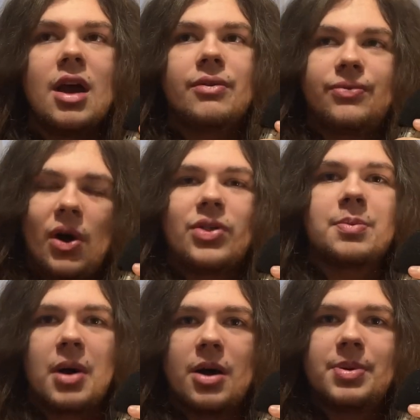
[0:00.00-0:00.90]
for the
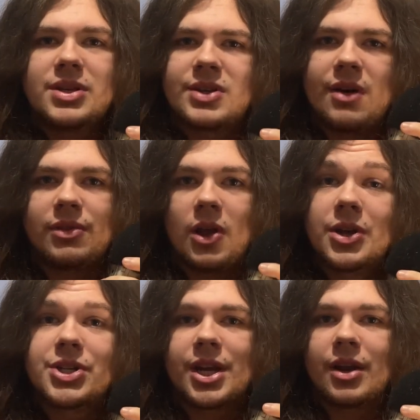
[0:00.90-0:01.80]
purpose of
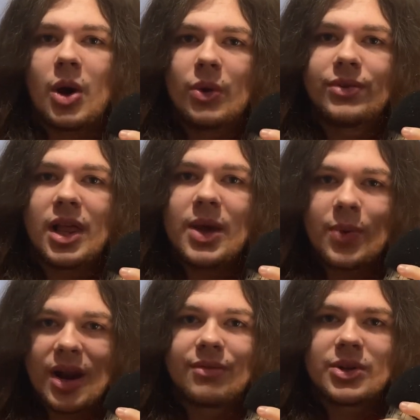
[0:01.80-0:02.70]
launching an overlay
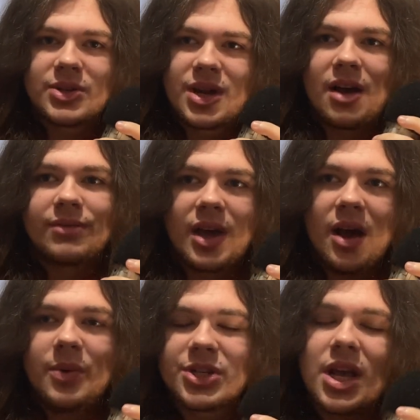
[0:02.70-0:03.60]
whenever you start
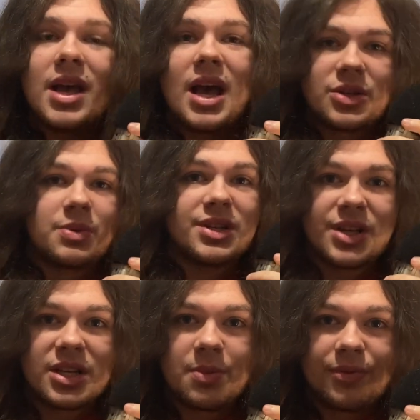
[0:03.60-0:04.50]
VR, which, as we
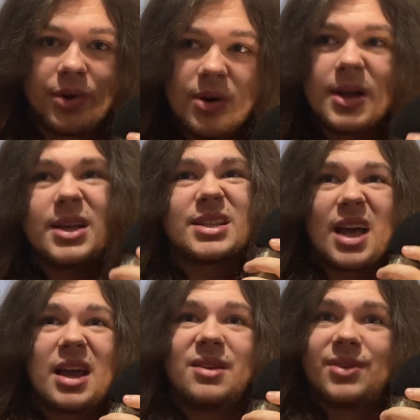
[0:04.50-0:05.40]
discussed before, is
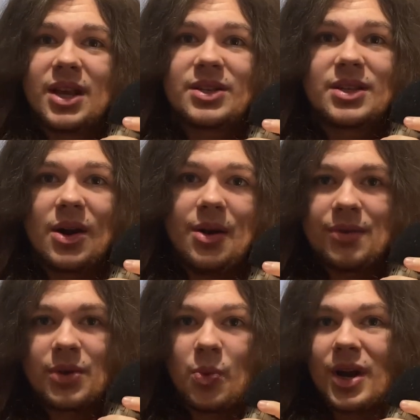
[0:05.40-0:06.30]
kind of necessary
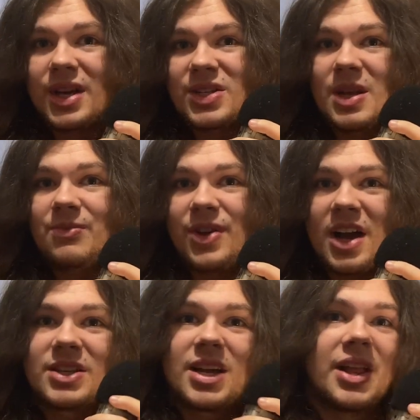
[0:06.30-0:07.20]
if you want a
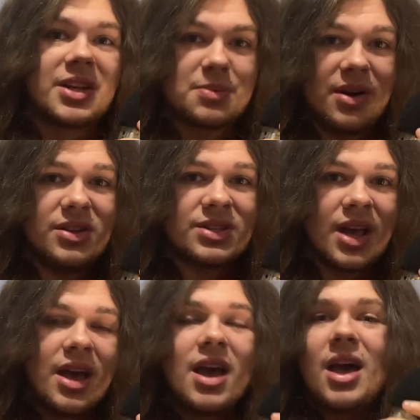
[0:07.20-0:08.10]
SteamVR style experience.
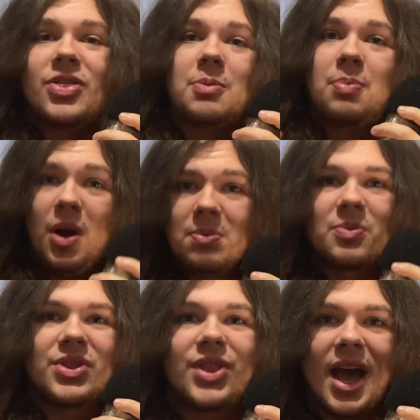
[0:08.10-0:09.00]
The problem
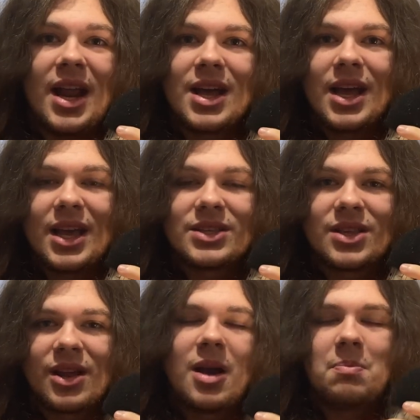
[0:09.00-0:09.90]
with that is
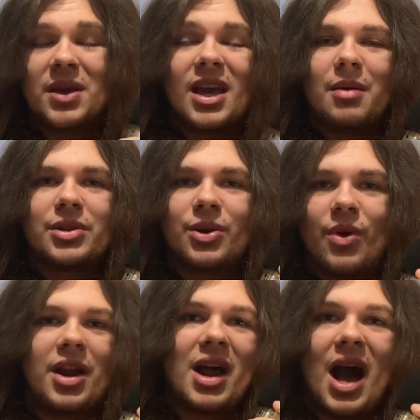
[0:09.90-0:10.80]
that being able to
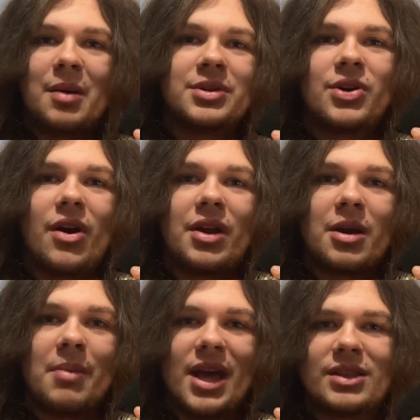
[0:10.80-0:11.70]
run arbitrary
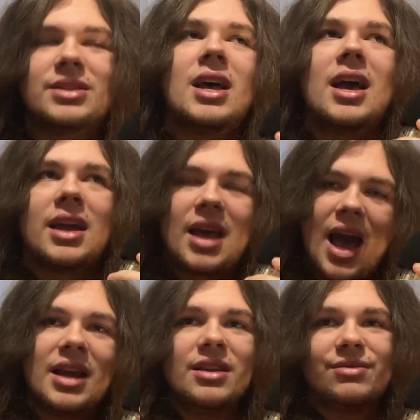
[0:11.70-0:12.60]
commands
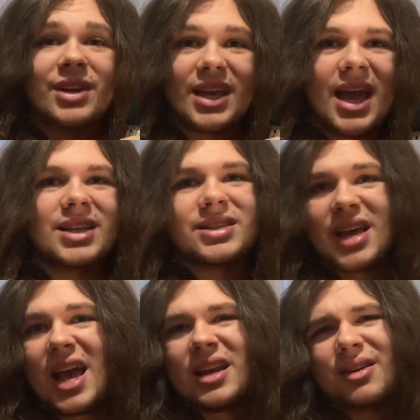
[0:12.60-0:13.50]
kind of negates
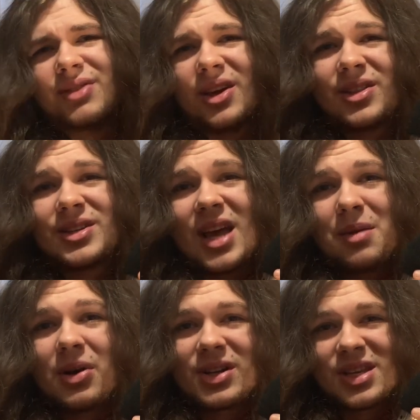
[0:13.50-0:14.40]
any of the other
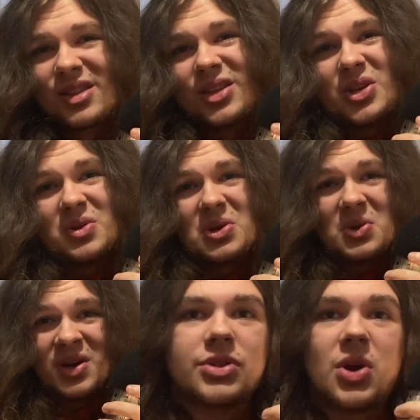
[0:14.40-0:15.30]
sandboxing that you
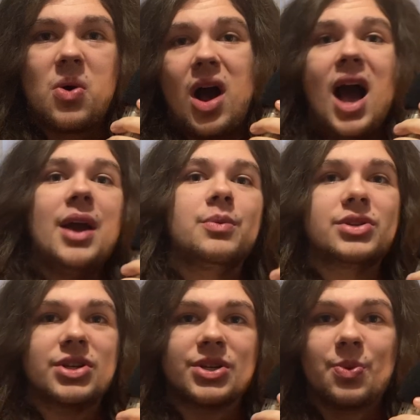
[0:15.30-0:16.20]
do. So I was
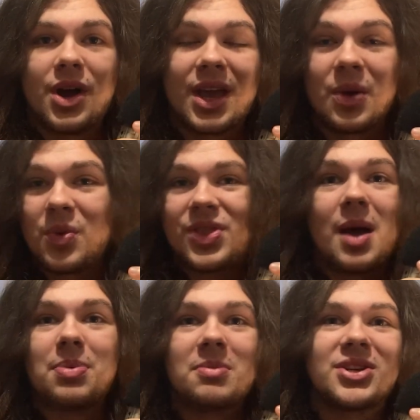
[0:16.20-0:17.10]
just working with
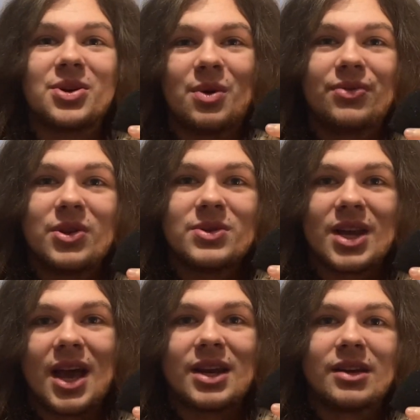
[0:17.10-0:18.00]
that permission refused,
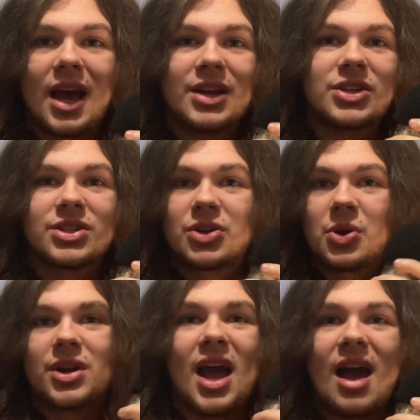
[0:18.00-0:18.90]
and I just
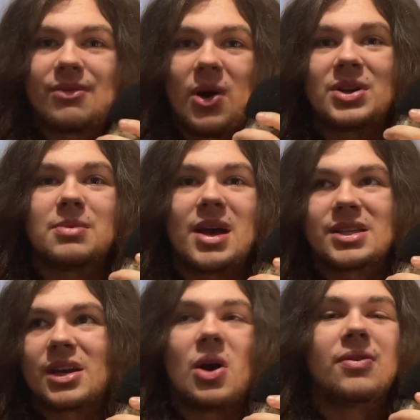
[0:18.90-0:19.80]
couldn't have
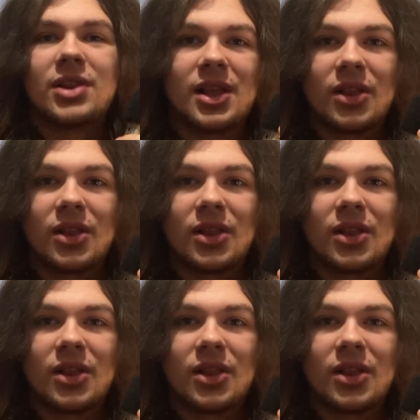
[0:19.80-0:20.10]
automatic overlay